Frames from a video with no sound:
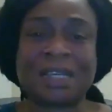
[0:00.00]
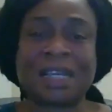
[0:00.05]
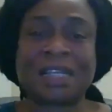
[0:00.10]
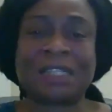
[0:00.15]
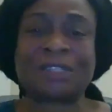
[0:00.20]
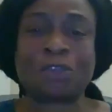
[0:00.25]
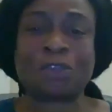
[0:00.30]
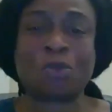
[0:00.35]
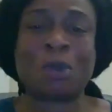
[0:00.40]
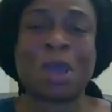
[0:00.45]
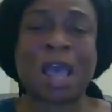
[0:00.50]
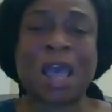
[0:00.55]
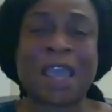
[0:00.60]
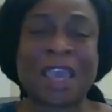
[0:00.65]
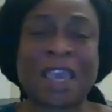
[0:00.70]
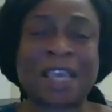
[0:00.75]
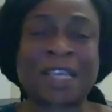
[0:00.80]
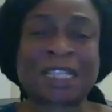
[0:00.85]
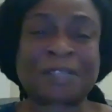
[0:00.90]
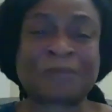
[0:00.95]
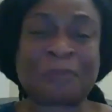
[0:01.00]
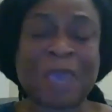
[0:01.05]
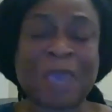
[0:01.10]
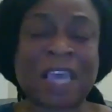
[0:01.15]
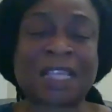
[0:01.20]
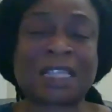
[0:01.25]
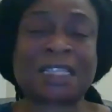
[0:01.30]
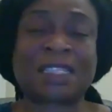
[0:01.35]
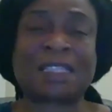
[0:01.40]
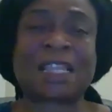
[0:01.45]
And so I
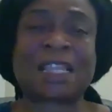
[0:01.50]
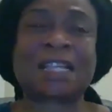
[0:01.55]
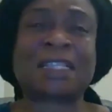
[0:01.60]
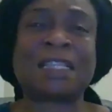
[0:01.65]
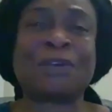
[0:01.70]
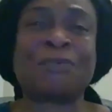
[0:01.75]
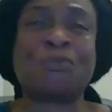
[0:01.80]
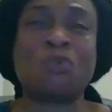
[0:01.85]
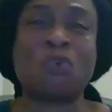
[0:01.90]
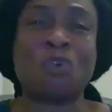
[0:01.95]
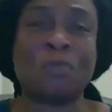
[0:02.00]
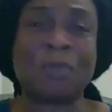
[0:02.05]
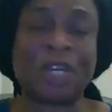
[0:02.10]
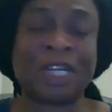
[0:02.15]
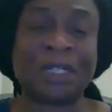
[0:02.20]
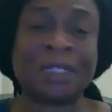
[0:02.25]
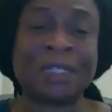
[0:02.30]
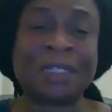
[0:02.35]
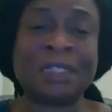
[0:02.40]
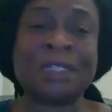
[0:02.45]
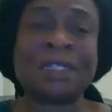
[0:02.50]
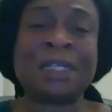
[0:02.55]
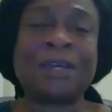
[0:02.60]
expect that a woman